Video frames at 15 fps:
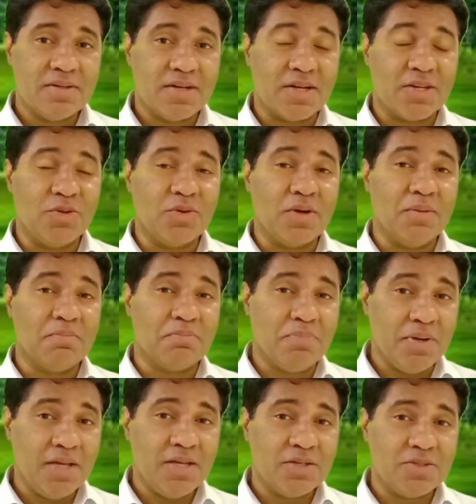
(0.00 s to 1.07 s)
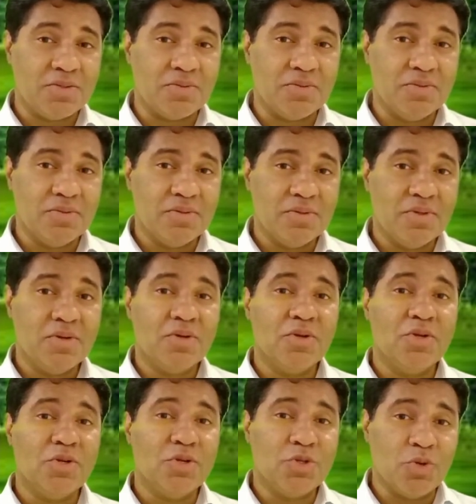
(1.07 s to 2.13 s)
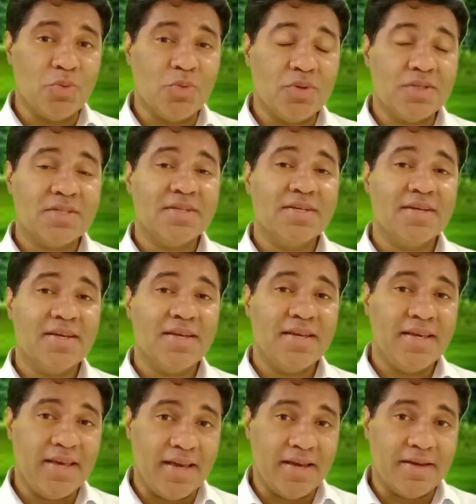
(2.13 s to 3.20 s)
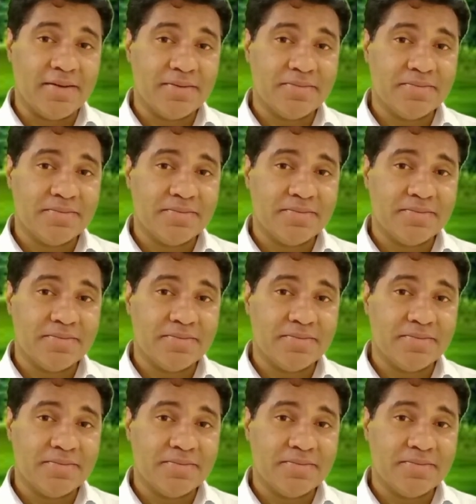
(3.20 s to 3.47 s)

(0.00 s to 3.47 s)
that you complain to don't care.